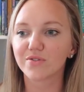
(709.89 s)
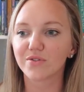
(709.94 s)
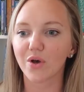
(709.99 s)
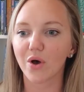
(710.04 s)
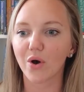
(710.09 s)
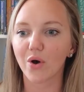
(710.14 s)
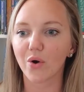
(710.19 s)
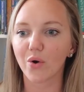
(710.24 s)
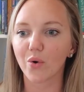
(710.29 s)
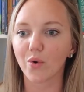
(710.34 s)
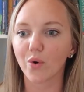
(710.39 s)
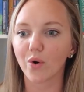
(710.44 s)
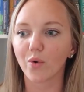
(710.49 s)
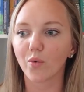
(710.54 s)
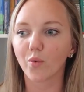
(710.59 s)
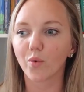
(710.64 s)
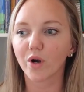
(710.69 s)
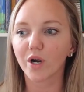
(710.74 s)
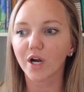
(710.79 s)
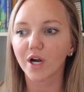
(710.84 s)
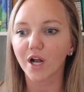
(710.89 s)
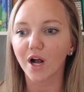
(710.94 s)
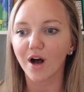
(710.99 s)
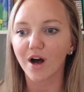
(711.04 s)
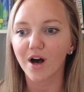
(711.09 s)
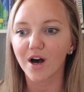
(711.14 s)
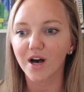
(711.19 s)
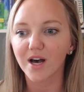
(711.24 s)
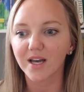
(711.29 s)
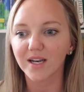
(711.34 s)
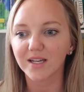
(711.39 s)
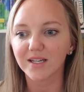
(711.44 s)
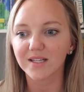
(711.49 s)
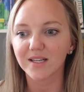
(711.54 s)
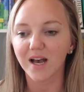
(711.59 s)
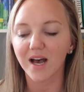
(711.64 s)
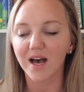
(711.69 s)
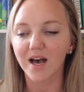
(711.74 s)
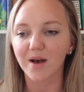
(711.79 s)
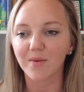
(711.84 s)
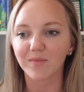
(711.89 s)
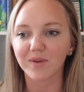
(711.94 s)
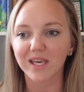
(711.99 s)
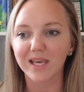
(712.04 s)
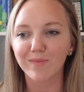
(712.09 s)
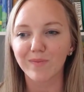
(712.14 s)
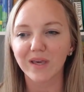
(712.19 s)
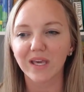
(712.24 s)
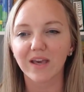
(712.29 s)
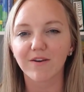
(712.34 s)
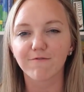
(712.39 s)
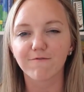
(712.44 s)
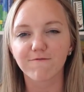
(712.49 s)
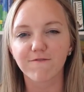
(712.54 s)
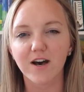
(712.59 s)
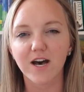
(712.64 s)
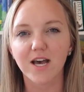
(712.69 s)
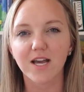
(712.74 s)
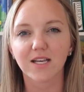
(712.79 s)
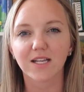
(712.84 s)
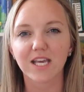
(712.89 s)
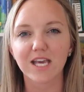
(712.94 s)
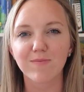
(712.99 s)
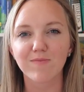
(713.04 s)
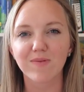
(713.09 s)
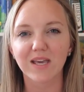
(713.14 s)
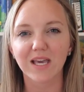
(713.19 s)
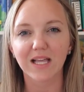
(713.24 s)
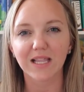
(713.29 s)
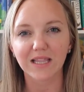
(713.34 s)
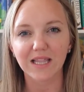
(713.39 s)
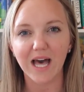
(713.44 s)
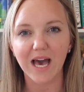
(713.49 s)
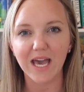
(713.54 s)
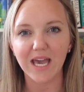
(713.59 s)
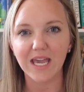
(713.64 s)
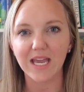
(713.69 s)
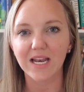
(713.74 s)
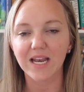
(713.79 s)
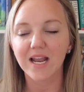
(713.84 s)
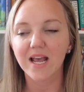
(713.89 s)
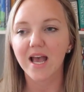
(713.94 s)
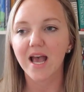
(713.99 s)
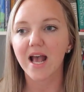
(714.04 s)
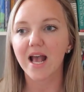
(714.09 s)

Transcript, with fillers: So work on um, keeping it fun, keeping it light,